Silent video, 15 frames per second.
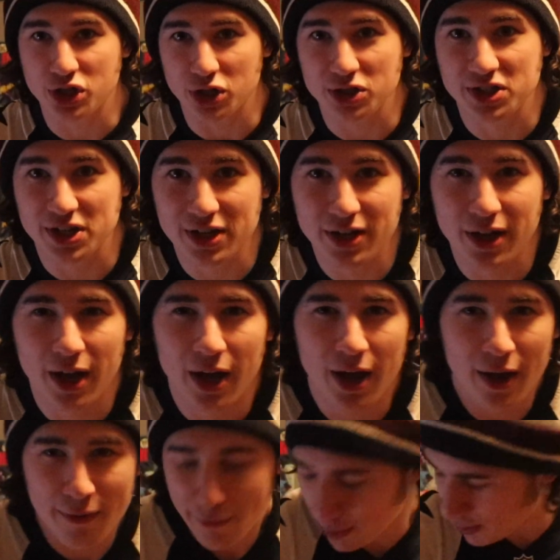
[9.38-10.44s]
jersey
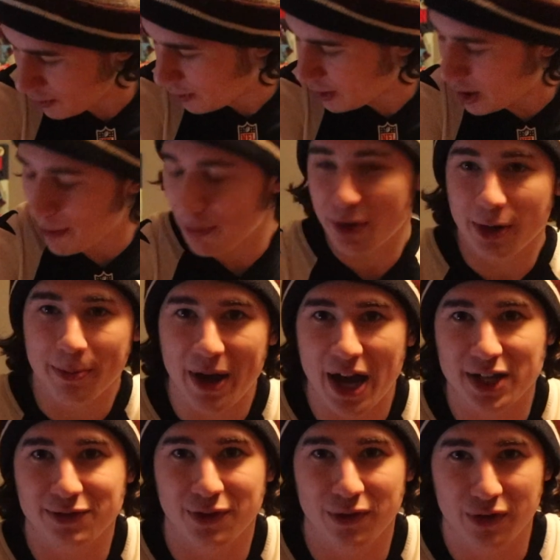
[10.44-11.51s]
for a couple of the
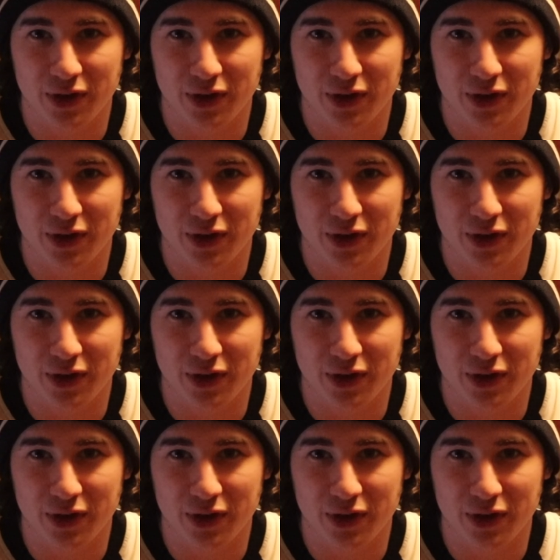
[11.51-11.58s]
past few